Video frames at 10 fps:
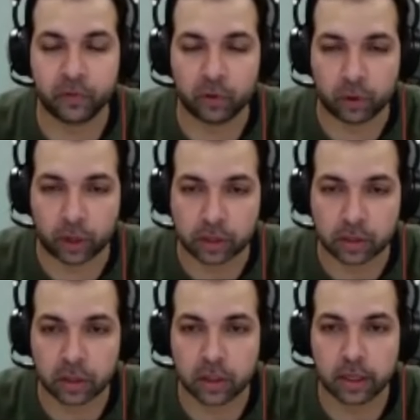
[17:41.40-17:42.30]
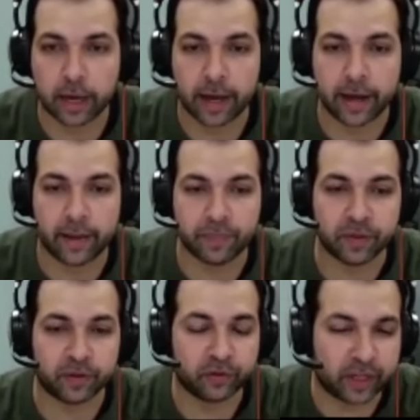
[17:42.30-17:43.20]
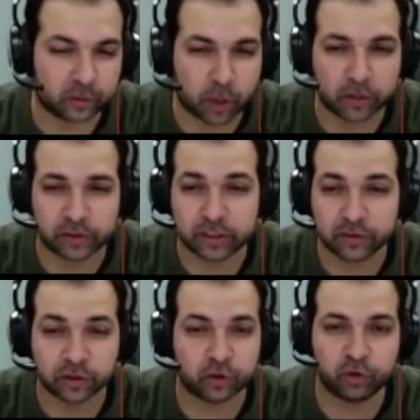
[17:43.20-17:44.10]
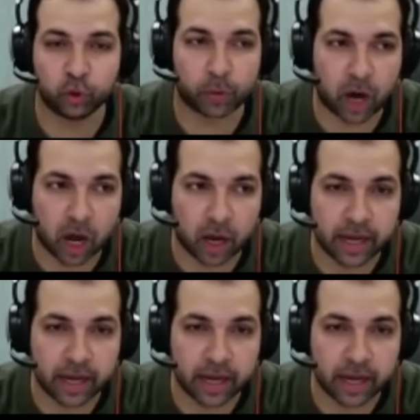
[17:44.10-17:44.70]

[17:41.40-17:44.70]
right? The sales price isn't super high,